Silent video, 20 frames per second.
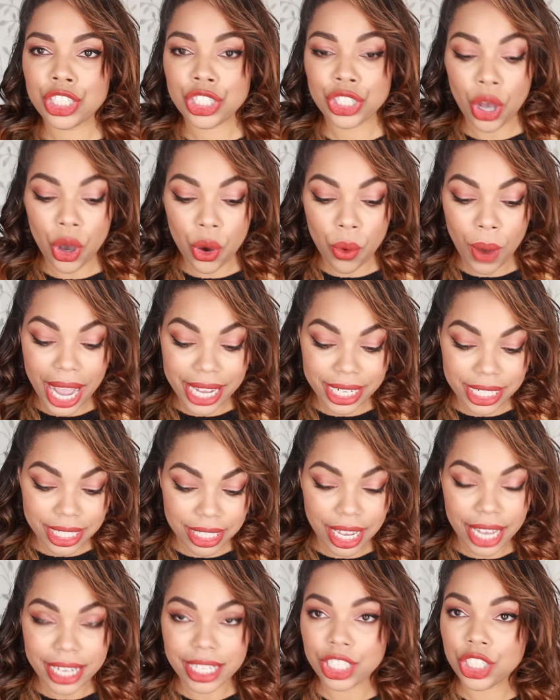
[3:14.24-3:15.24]
And so I
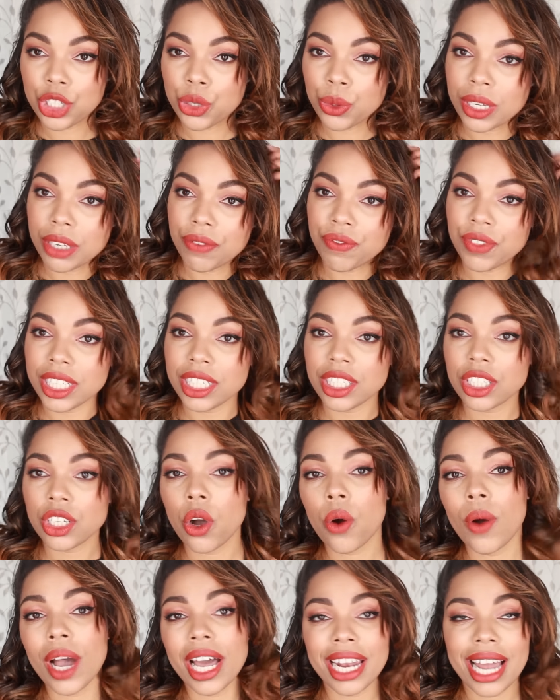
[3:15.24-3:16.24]
decided to give these a
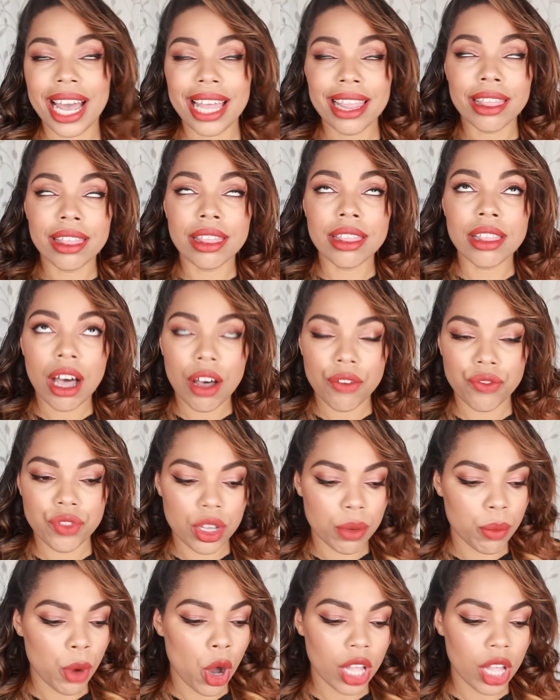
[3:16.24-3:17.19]
go and I love them.